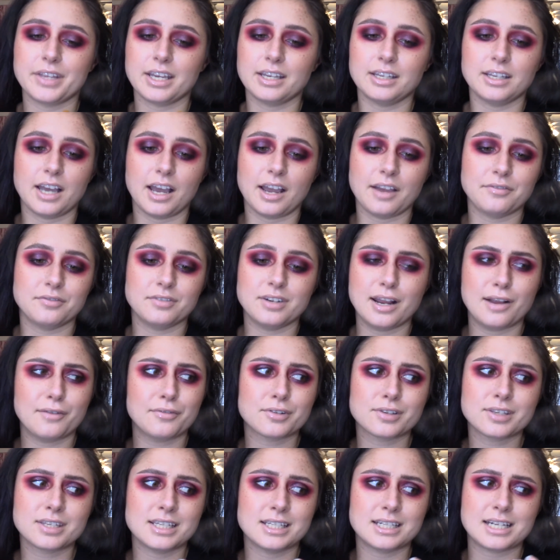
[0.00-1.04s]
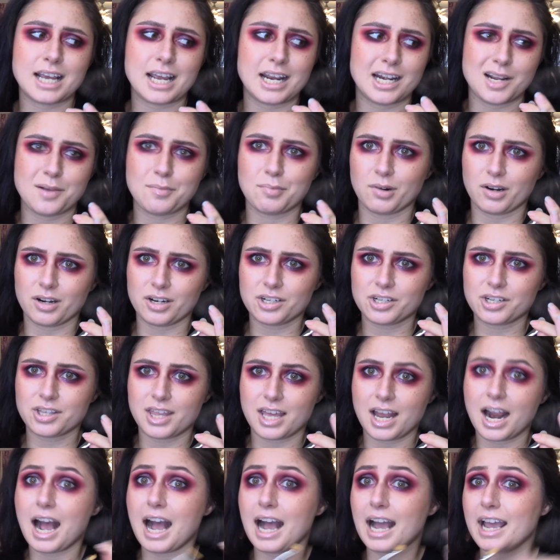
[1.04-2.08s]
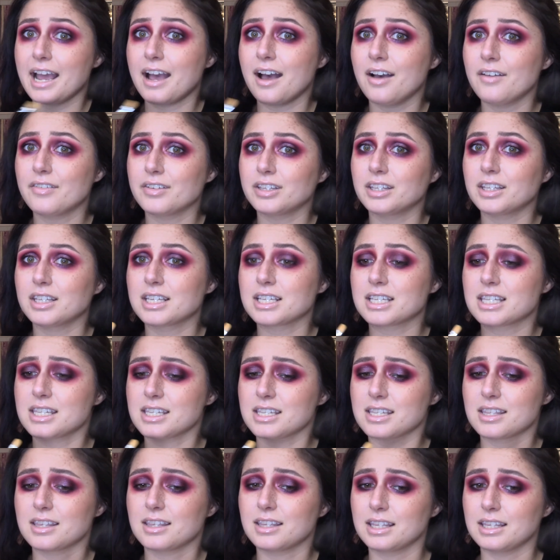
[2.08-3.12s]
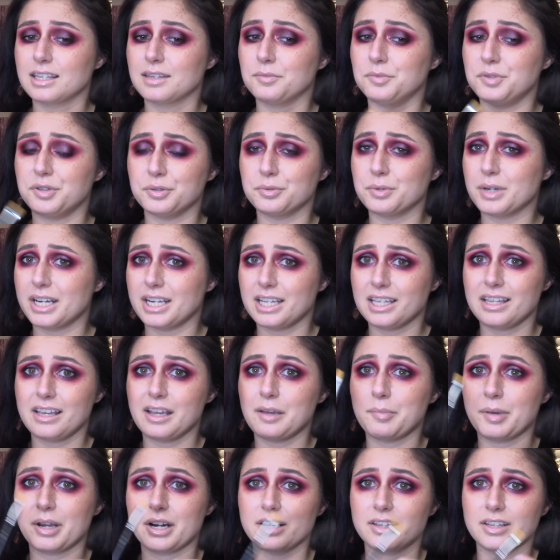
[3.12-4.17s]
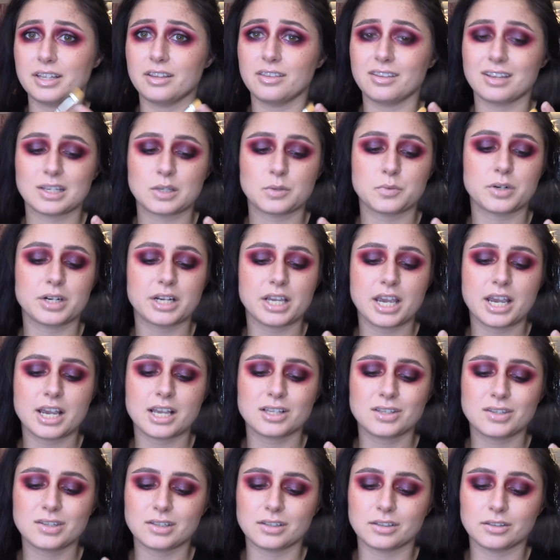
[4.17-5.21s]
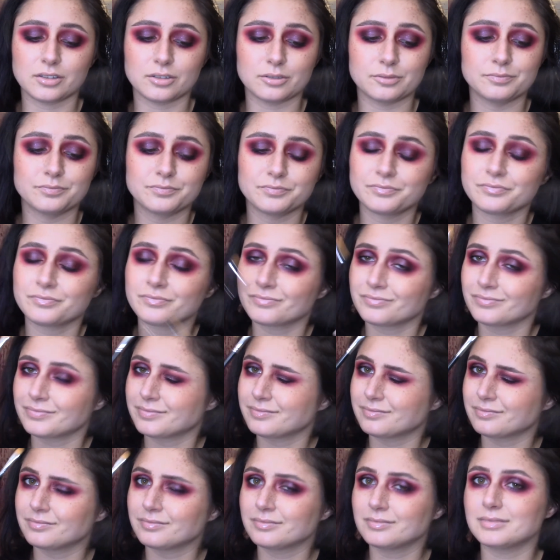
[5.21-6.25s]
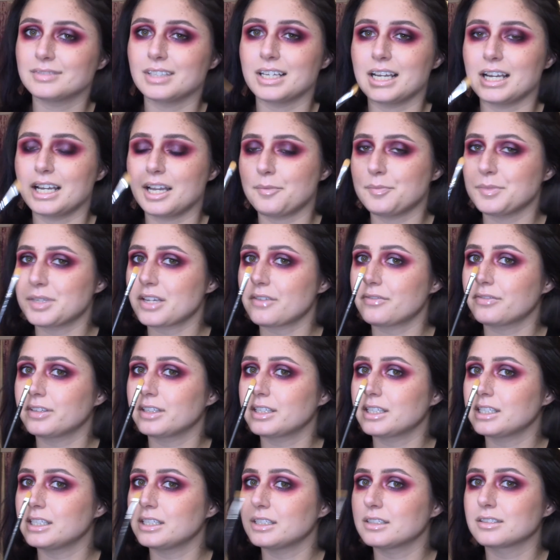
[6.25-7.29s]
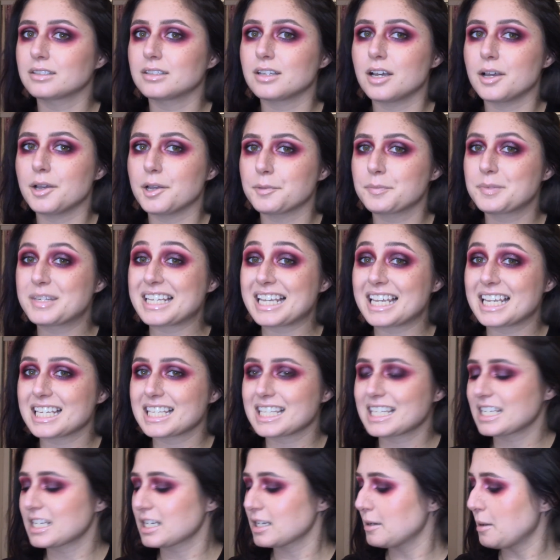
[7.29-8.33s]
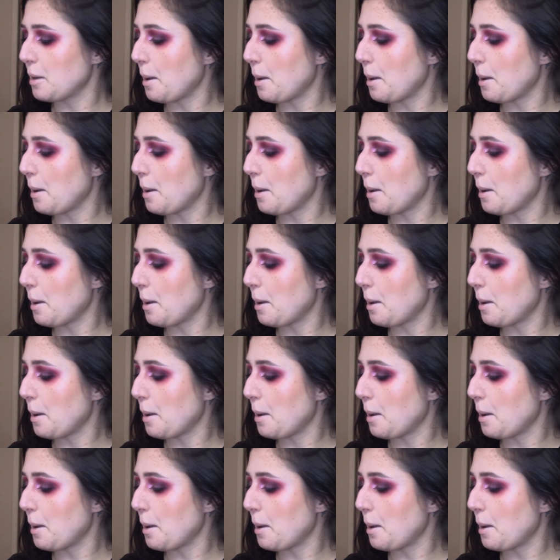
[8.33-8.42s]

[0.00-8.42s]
I've never seen any brush that I have at least do anything better than this one can, so I'm definitely obsessed.